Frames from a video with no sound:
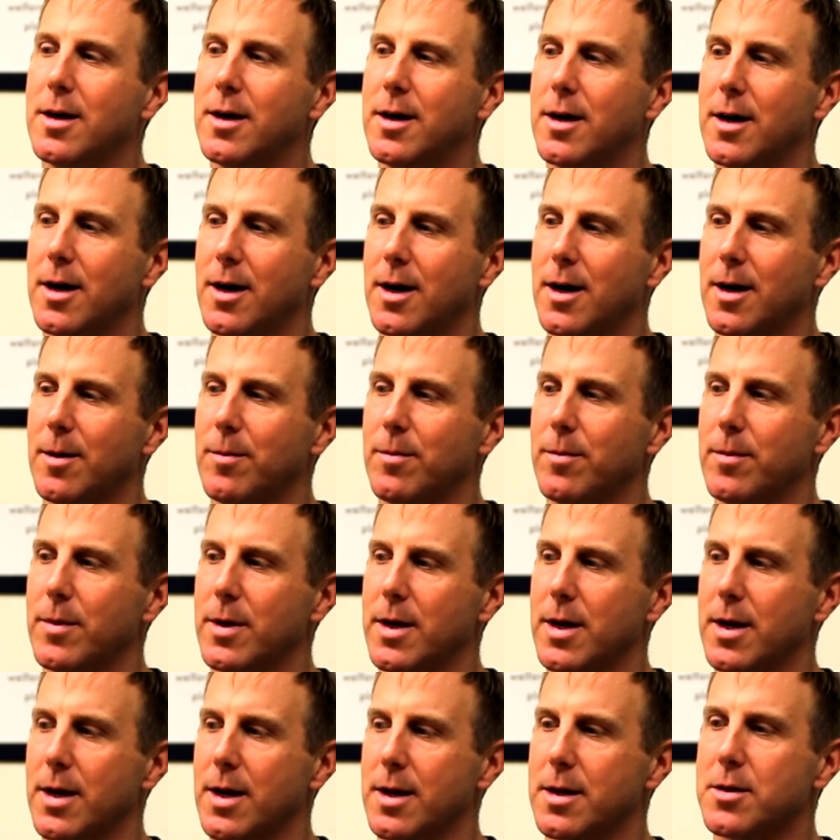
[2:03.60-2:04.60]
um,
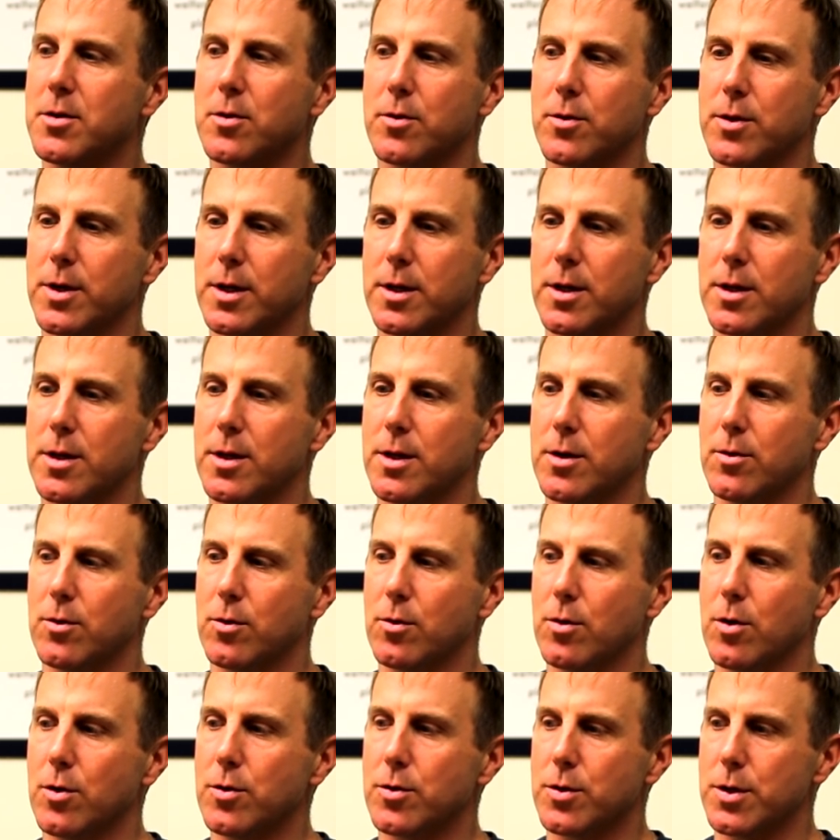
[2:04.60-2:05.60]
and I don't think that the
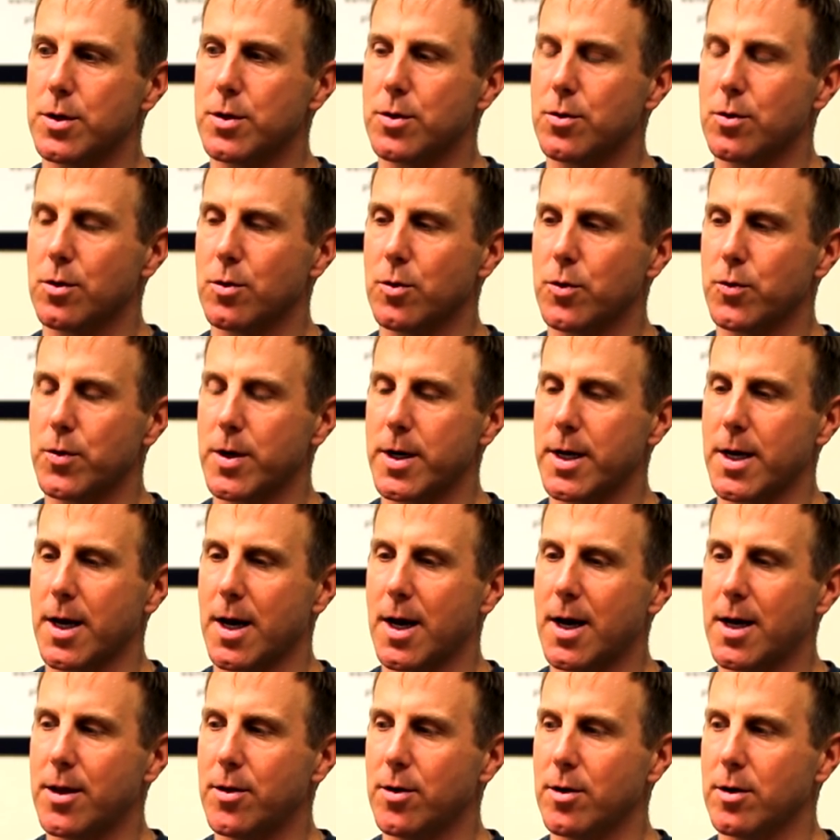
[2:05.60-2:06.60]
grocery store was ready
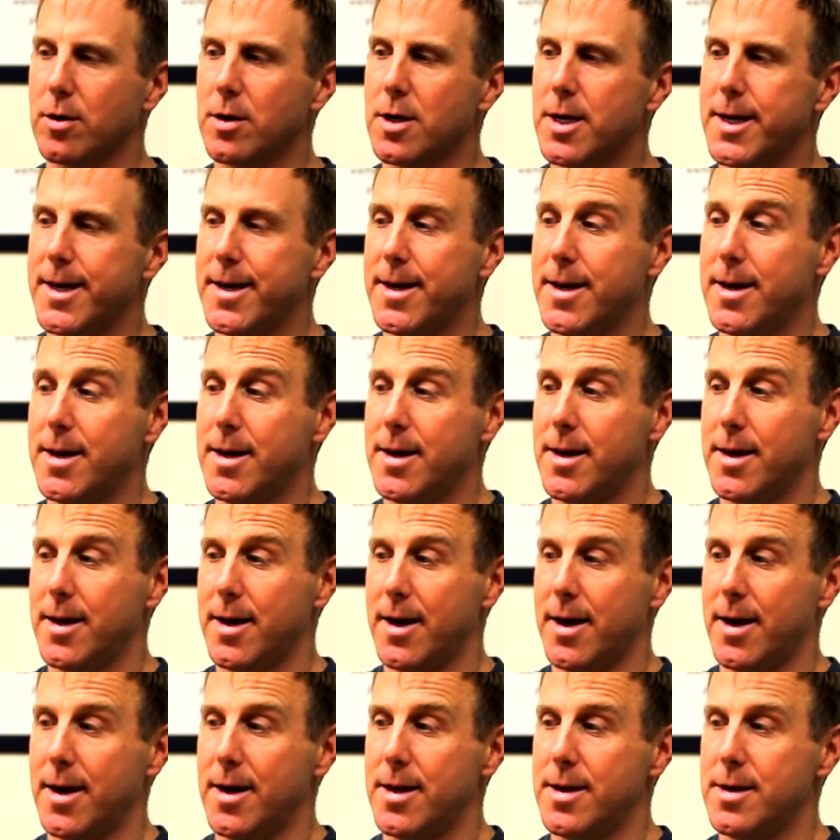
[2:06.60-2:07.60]
either.
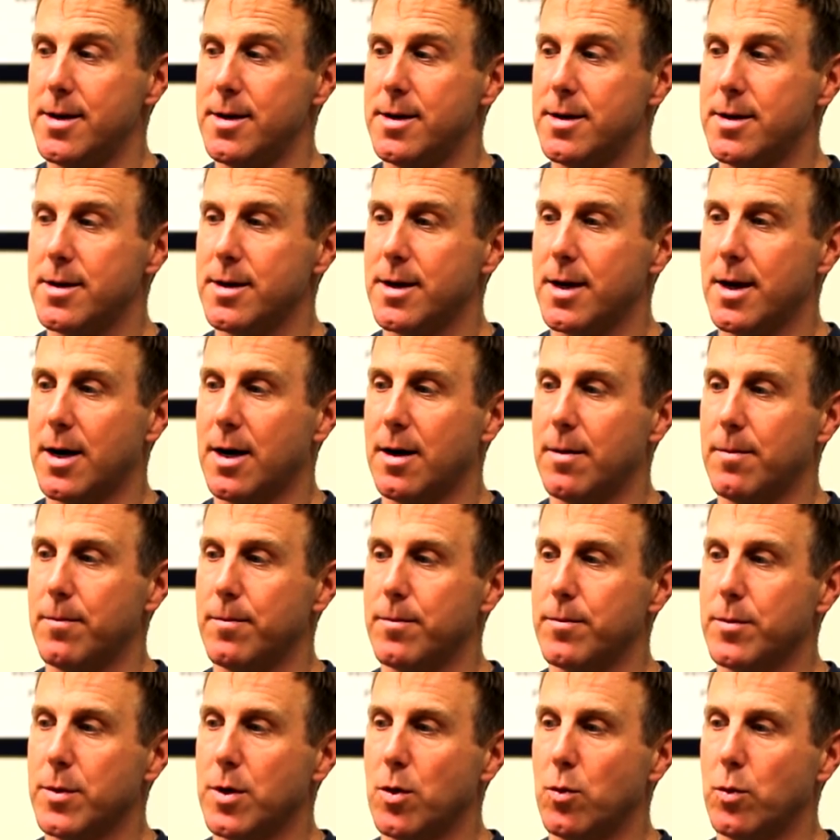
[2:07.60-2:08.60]
And
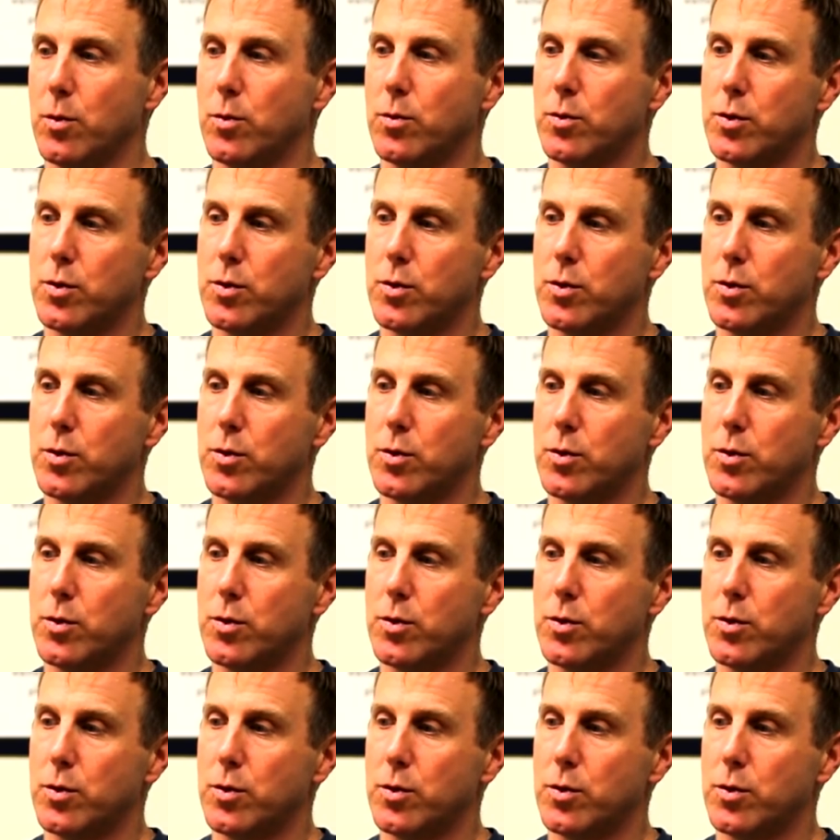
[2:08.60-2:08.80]
um, you know,